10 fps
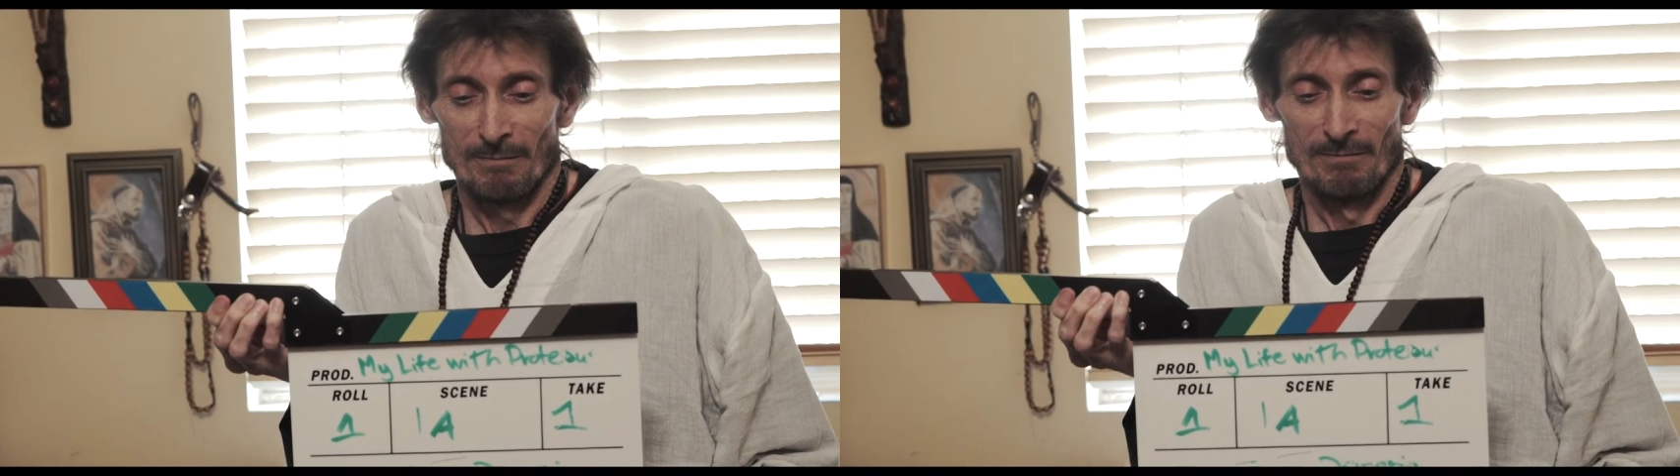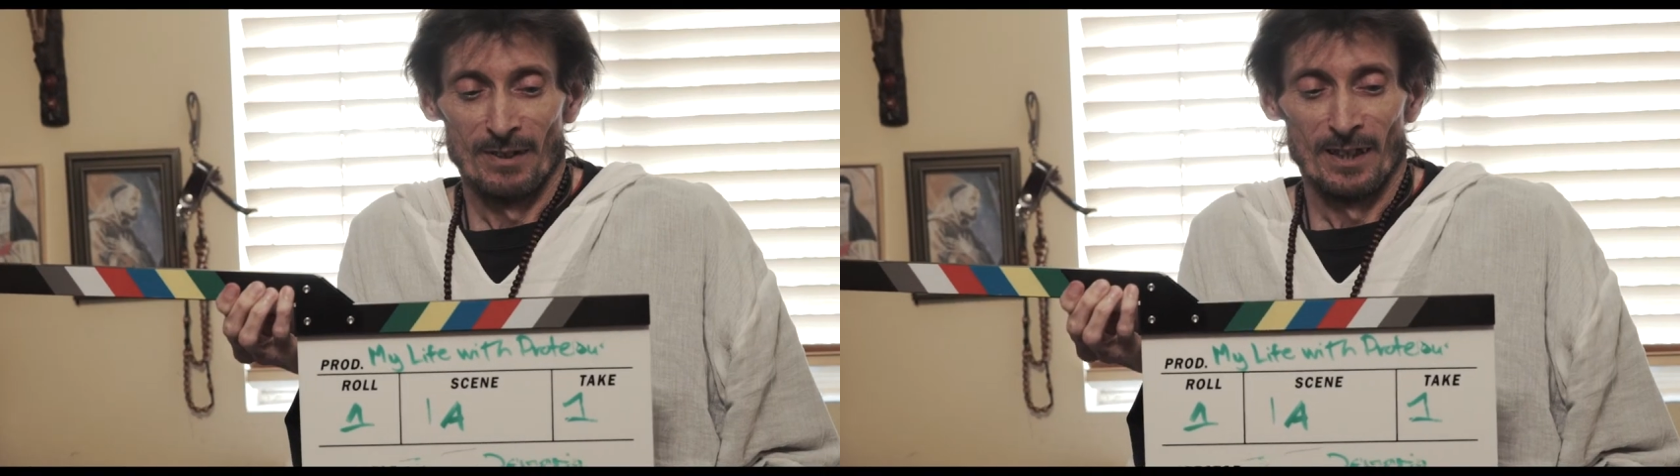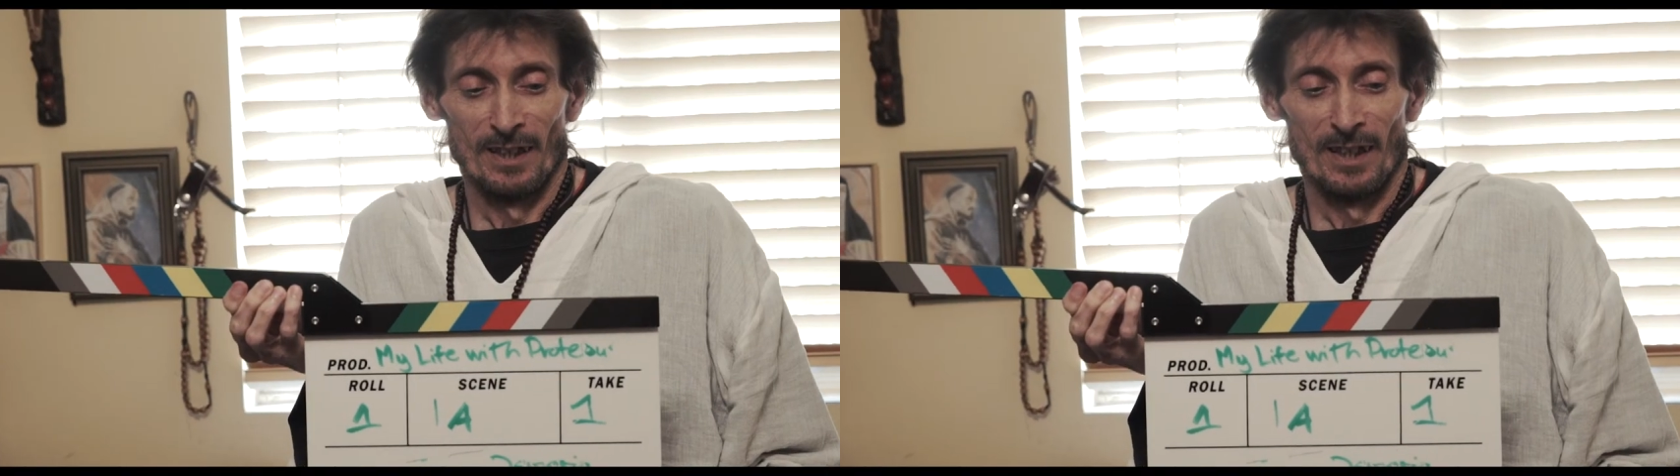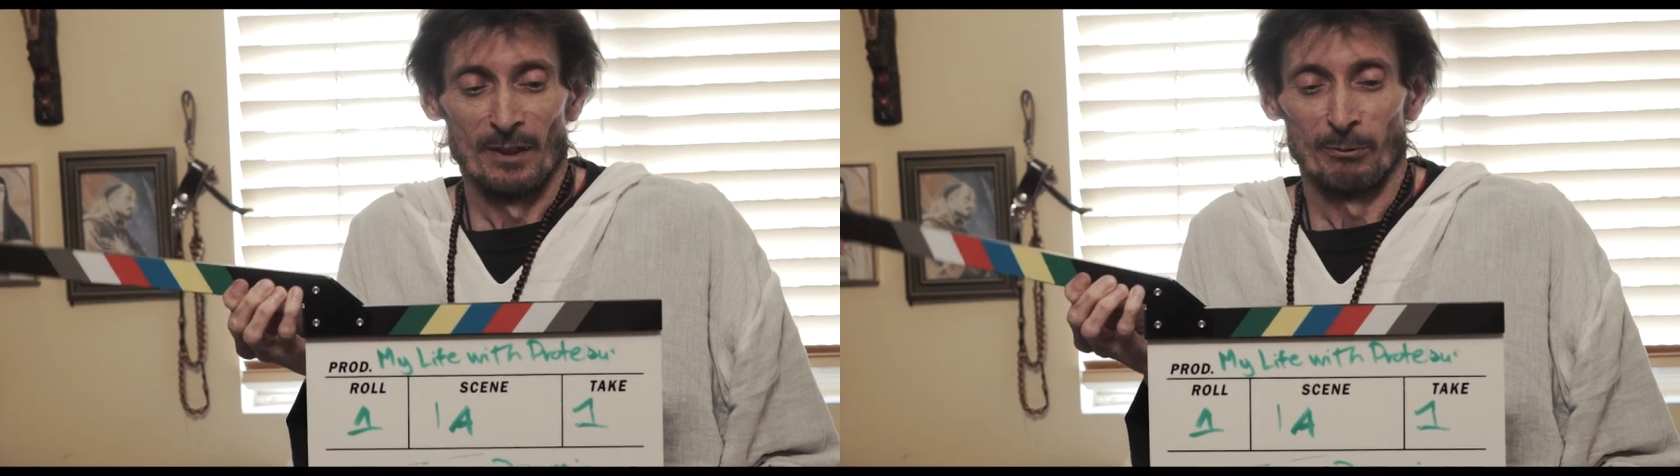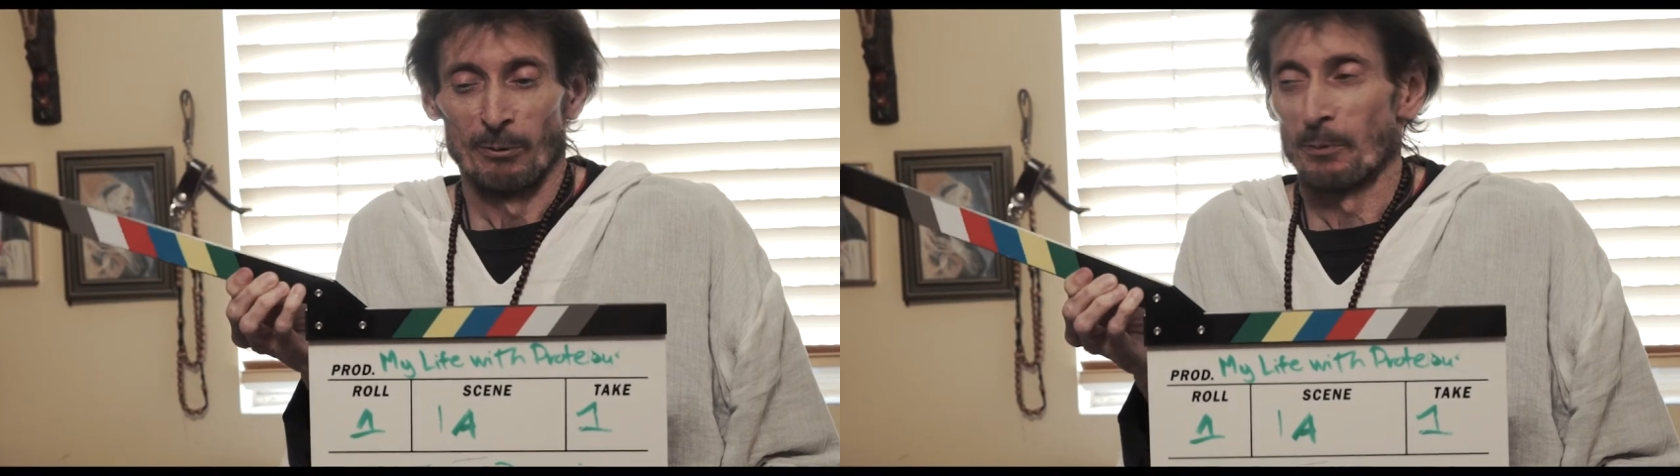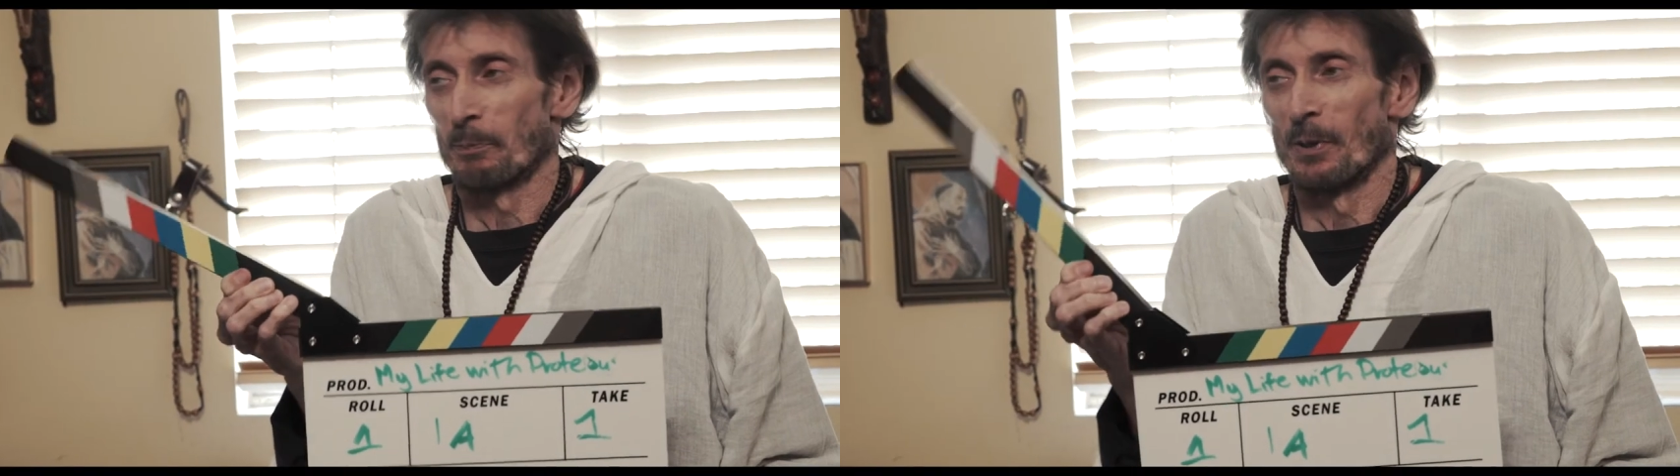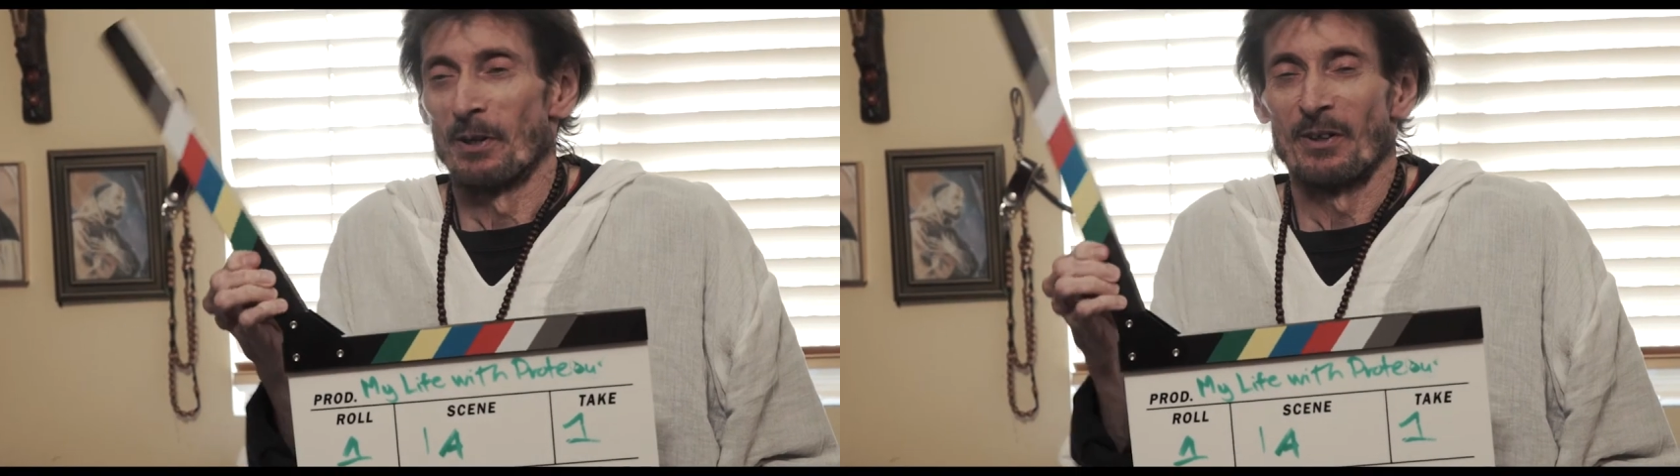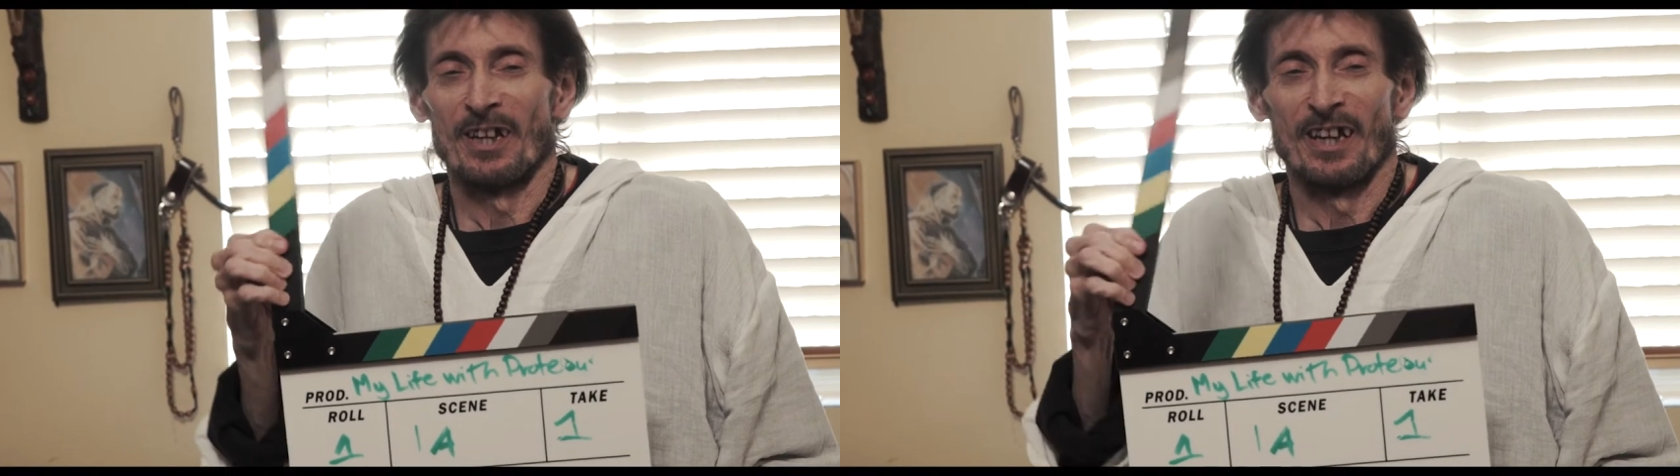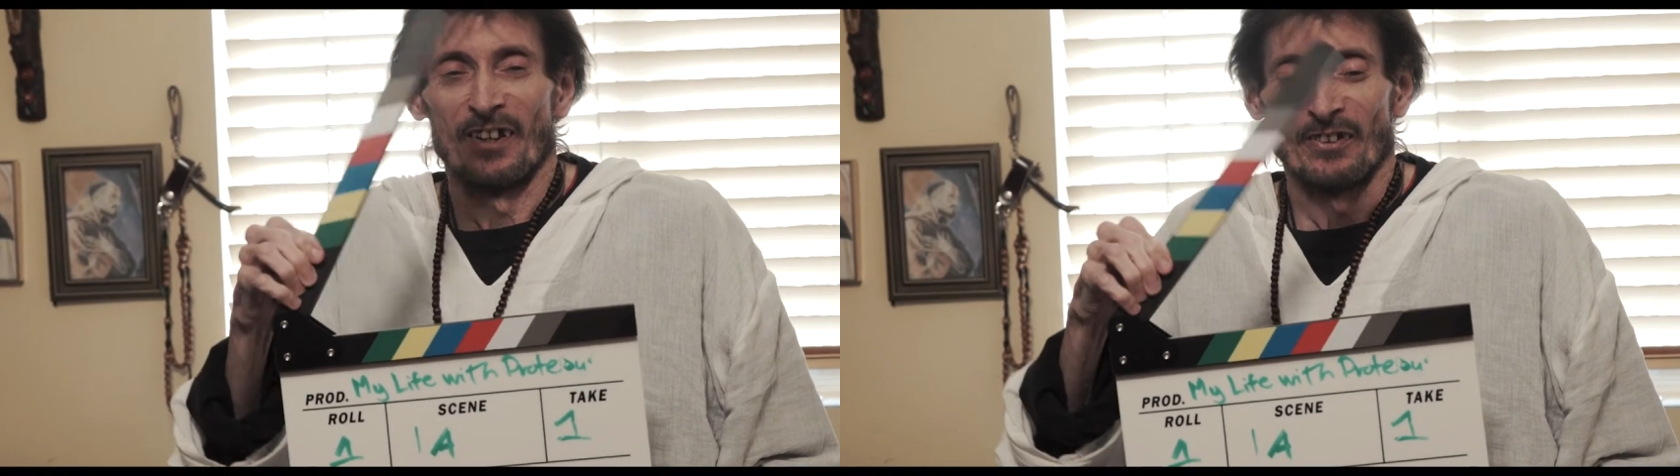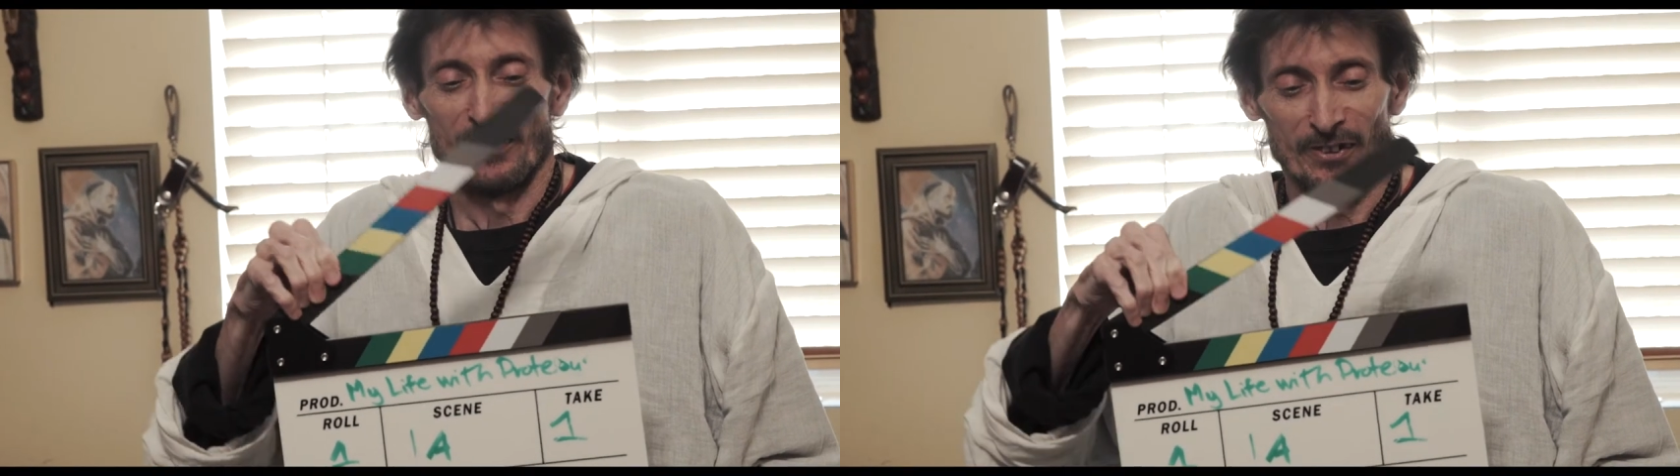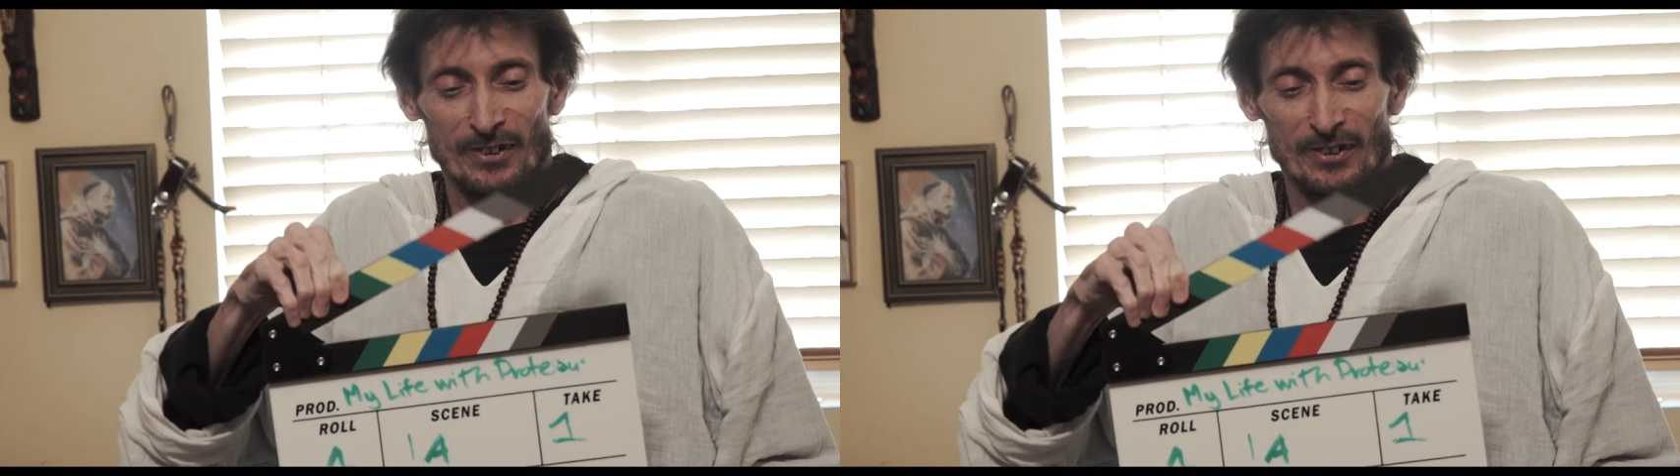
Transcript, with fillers: My life with Proteus.